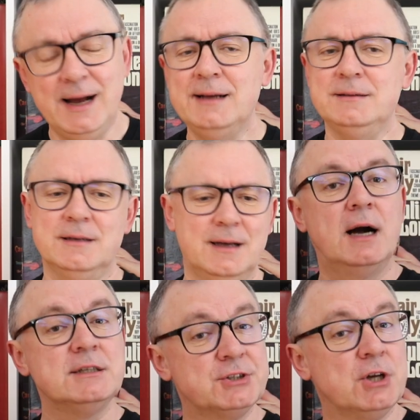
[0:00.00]
And
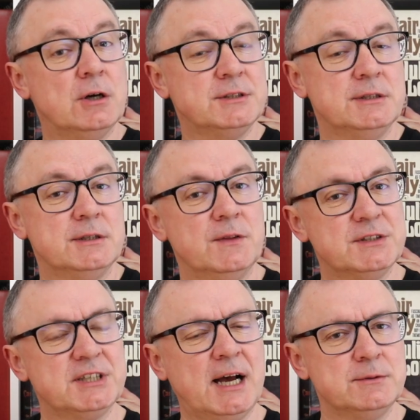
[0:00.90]
I started the
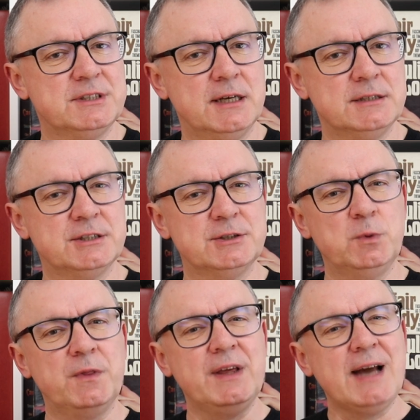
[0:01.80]
sound tests
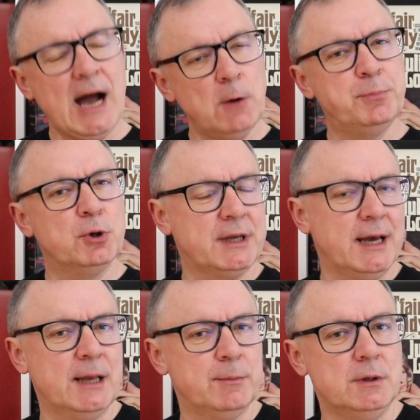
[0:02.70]
with the output
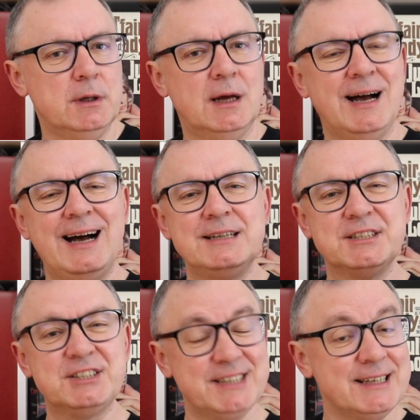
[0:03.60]
cable as
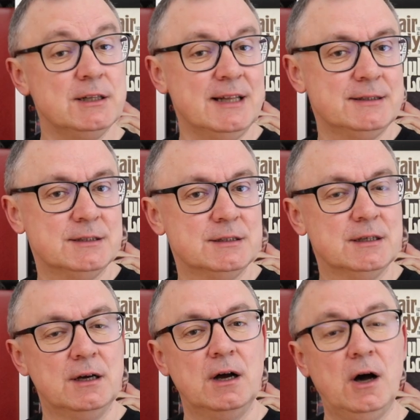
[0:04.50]
a single-ended
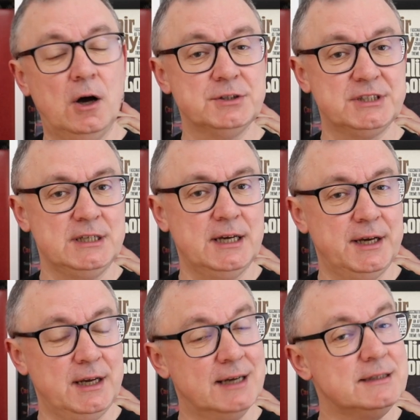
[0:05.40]
RCA.